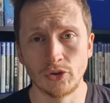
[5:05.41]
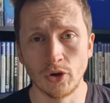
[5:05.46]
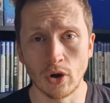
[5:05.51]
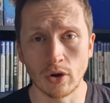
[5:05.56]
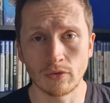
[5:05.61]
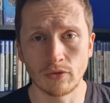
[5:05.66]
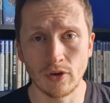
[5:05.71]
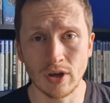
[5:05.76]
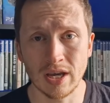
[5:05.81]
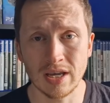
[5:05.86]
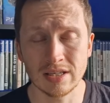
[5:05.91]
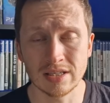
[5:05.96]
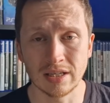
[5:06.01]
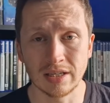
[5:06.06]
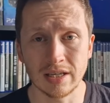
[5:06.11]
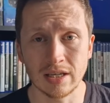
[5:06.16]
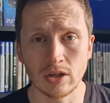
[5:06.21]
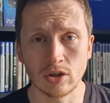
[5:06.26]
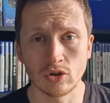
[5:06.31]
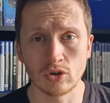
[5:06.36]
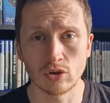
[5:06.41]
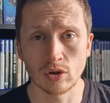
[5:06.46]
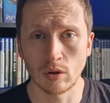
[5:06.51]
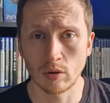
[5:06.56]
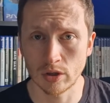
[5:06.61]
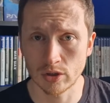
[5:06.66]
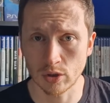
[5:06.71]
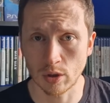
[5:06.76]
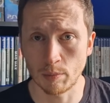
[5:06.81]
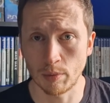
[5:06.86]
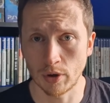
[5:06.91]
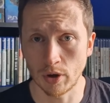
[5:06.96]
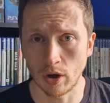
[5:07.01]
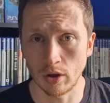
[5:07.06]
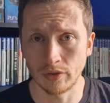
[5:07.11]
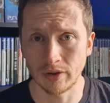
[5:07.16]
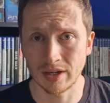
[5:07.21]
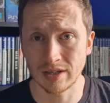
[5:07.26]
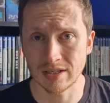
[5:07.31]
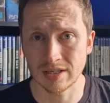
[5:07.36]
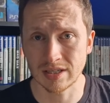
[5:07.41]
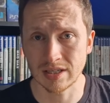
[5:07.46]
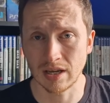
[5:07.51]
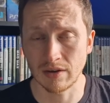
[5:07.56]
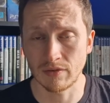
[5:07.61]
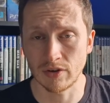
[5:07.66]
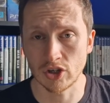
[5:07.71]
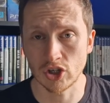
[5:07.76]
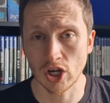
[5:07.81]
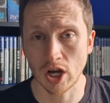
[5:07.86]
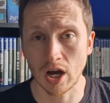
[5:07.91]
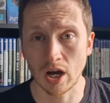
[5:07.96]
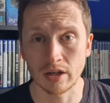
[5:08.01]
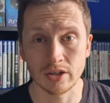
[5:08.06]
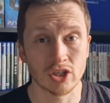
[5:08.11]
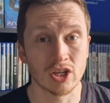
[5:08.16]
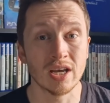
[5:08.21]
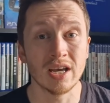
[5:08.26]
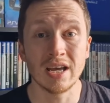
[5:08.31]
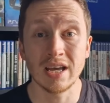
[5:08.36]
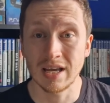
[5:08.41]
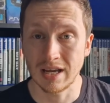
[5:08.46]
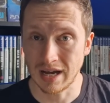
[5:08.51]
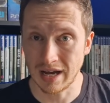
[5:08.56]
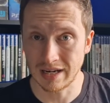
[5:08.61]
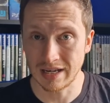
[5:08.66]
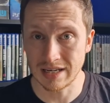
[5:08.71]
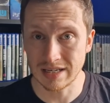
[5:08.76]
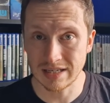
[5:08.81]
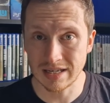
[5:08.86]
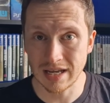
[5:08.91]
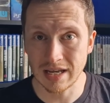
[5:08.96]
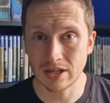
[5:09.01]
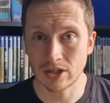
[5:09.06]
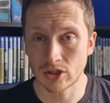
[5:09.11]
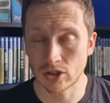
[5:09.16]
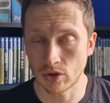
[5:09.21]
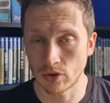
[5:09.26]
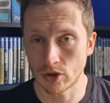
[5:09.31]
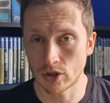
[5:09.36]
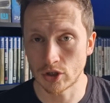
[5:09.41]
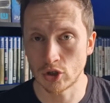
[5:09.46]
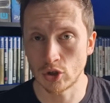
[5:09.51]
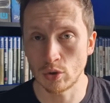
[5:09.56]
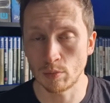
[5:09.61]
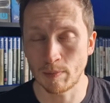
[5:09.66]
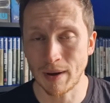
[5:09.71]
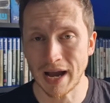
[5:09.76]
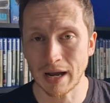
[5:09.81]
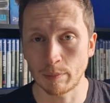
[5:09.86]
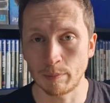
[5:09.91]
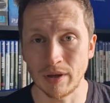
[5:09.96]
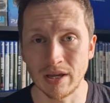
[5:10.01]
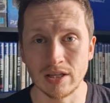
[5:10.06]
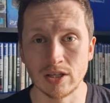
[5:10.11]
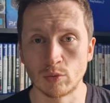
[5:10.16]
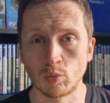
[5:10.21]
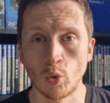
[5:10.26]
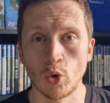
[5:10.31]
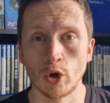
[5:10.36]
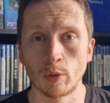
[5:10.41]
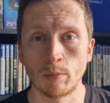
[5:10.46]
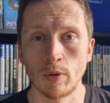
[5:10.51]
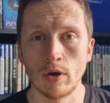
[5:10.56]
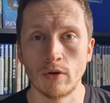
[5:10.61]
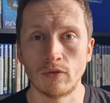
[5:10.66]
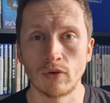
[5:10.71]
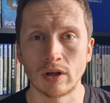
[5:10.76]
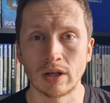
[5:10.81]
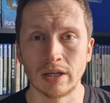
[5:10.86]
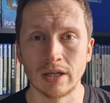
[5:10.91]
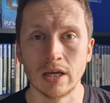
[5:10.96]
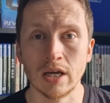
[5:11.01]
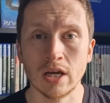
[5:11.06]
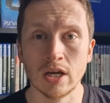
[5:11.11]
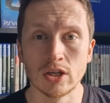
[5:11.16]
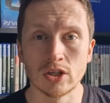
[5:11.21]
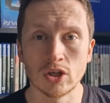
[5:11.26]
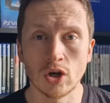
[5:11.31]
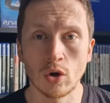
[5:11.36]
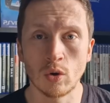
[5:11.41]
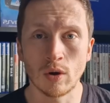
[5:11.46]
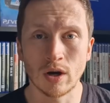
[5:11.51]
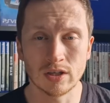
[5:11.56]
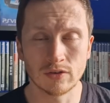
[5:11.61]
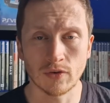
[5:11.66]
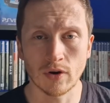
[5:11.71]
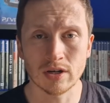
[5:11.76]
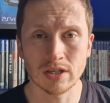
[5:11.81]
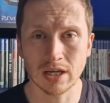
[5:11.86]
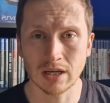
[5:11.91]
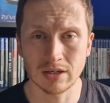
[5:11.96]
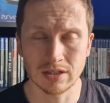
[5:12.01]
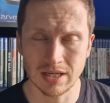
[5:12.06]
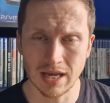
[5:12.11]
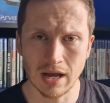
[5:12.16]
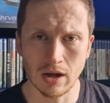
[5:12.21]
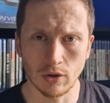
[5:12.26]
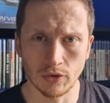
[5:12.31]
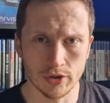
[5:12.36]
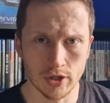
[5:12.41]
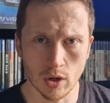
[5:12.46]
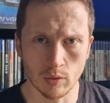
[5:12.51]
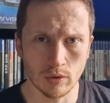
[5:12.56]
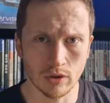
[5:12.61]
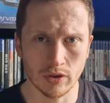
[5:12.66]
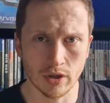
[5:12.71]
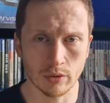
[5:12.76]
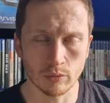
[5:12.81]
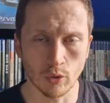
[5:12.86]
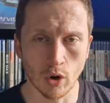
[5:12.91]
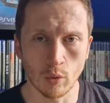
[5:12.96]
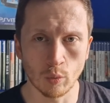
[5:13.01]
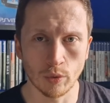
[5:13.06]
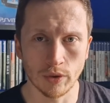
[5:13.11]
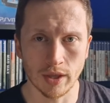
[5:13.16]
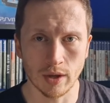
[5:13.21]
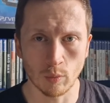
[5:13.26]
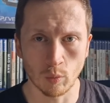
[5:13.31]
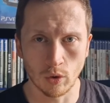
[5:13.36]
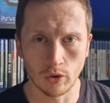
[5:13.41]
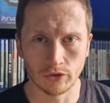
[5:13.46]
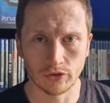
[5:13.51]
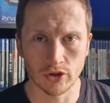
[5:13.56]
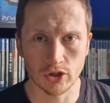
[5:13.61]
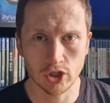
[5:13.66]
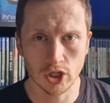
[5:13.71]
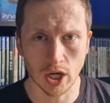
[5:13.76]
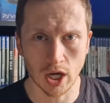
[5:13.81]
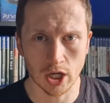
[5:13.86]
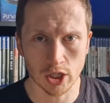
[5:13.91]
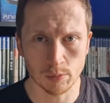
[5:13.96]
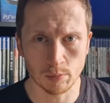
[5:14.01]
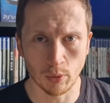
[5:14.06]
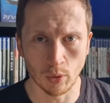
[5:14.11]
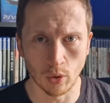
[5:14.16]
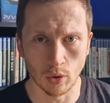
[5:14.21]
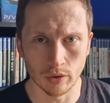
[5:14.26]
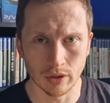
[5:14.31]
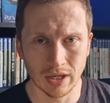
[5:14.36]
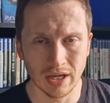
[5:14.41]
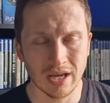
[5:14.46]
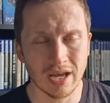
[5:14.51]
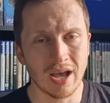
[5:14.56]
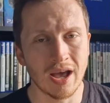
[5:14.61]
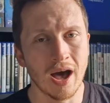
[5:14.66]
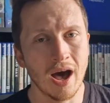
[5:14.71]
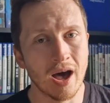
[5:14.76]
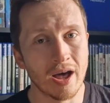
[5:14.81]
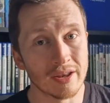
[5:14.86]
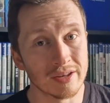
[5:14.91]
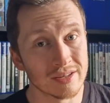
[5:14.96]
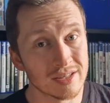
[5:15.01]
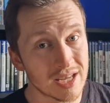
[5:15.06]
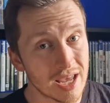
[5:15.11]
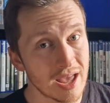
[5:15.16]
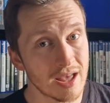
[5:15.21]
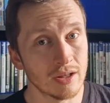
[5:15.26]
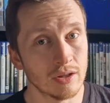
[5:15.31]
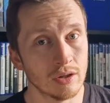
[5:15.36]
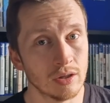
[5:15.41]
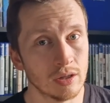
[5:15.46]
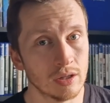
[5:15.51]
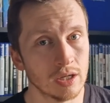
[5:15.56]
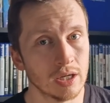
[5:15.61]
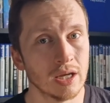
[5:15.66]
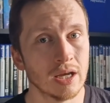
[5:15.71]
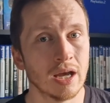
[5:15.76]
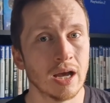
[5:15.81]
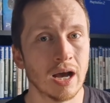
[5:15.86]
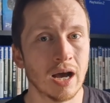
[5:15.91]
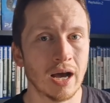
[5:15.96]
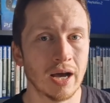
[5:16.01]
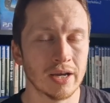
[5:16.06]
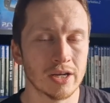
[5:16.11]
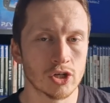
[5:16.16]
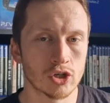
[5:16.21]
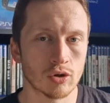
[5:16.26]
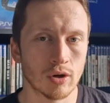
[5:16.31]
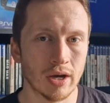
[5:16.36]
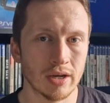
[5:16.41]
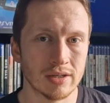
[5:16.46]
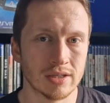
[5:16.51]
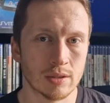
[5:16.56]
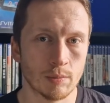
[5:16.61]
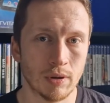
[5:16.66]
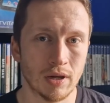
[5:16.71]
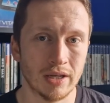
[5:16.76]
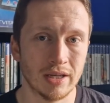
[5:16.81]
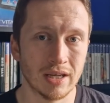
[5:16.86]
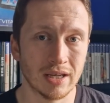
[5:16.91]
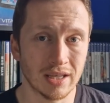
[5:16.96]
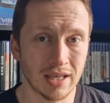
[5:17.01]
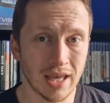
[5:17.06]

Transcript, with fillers: dock for his Elite controller, so I put it on there to see if it charged. And it did, so the two back pins worked perfectly. So as far as I could tell, the only thing wrong with it was the charge port, until I tried to play a